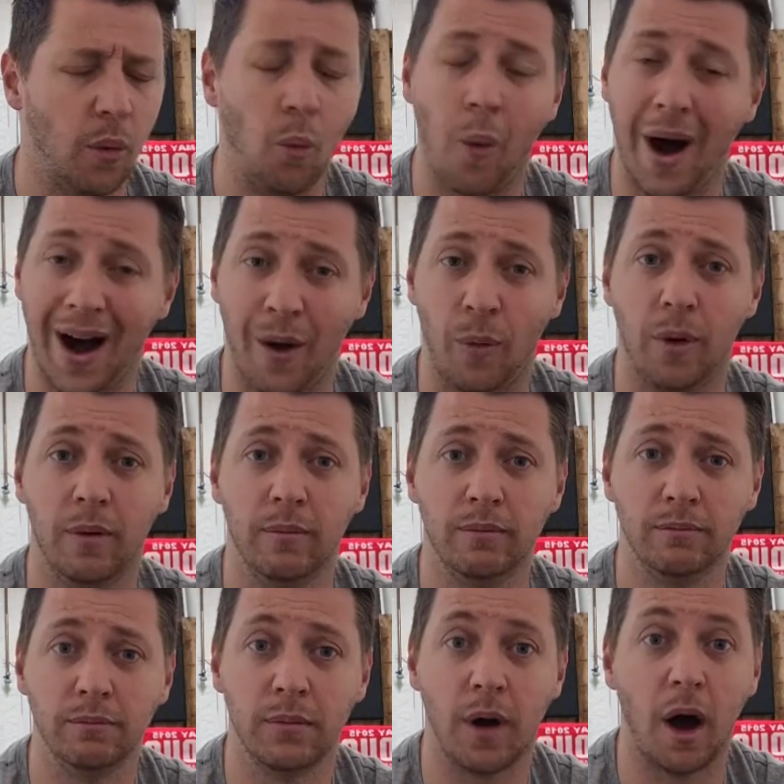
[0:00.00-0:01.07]
Wow,
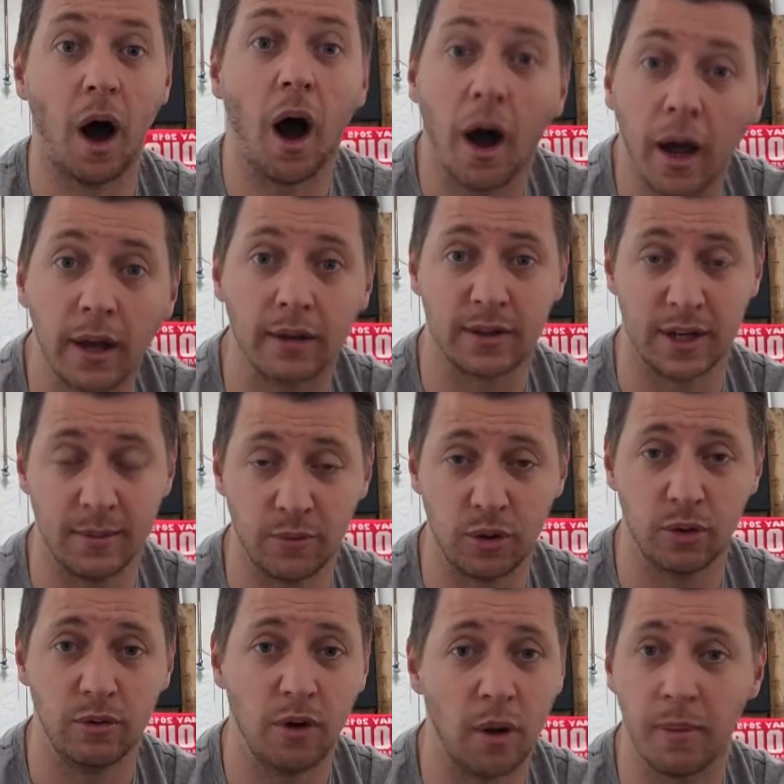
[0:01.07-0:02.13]
I seem
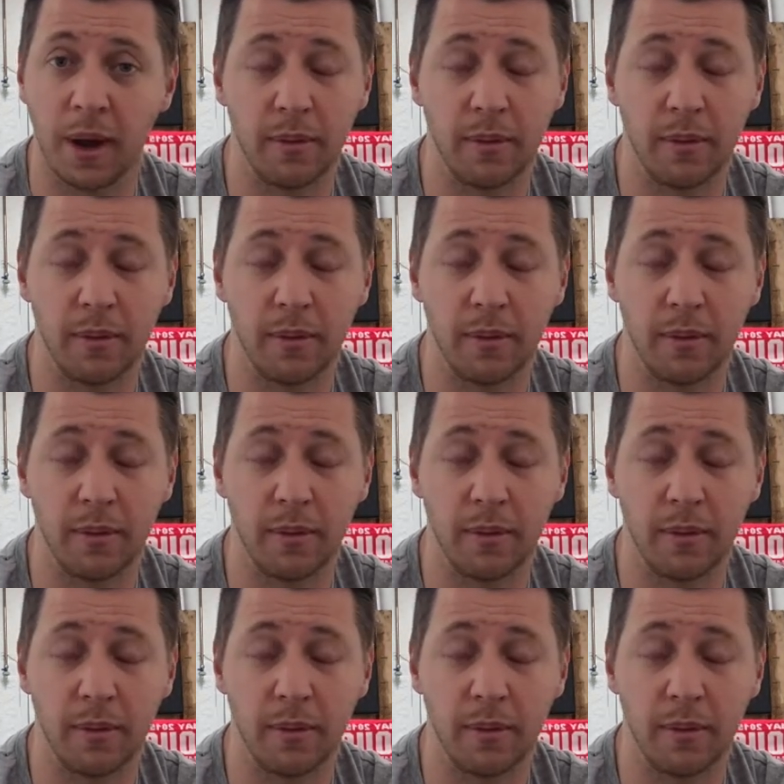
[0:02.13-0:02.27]
to not be